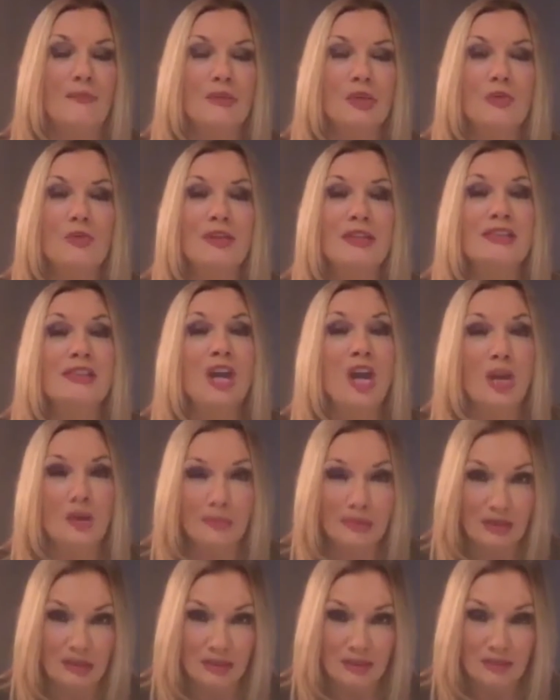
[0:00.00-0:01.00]
U.S.
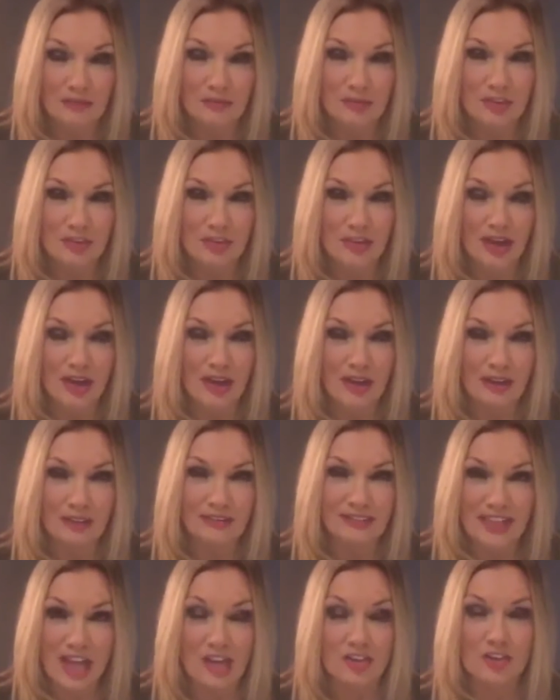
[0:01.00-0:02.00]
Army
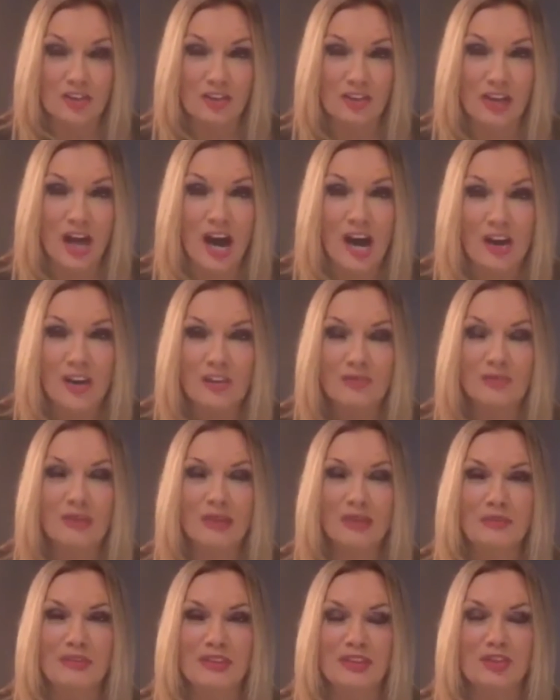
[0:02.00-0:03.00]
National Guard
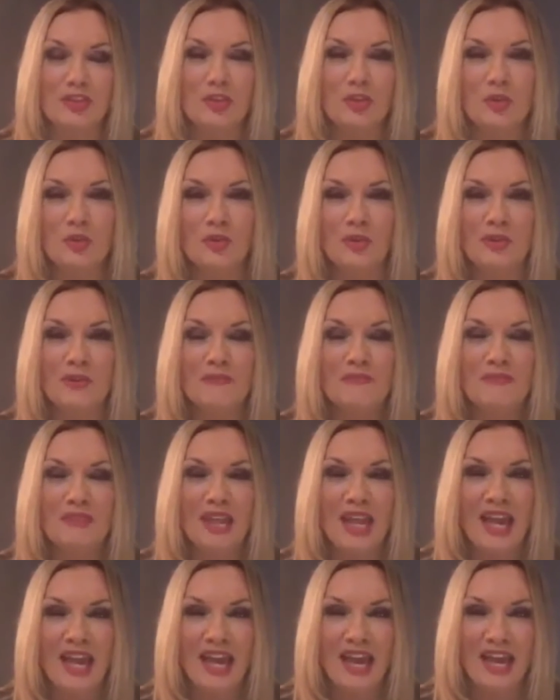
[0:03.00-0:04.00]
when he was in school,
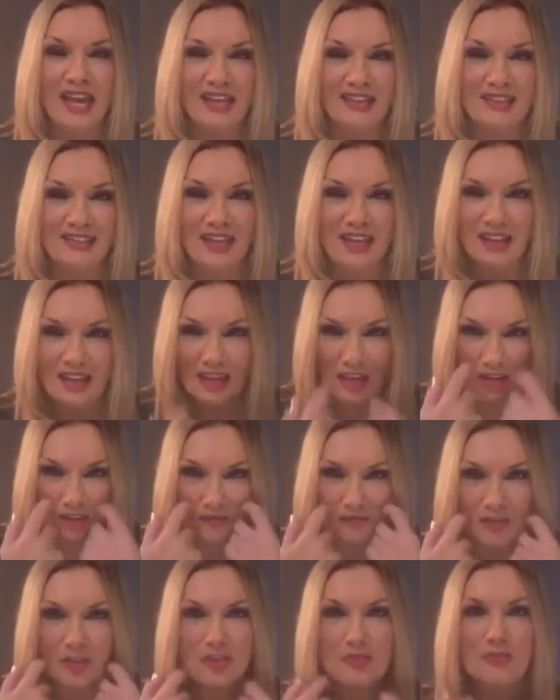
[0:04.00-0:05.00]
and Air
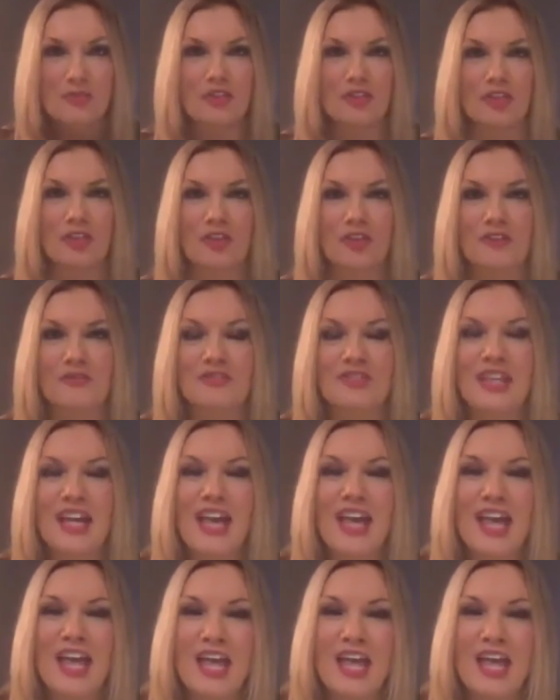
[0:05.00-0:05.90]
Force Reserves.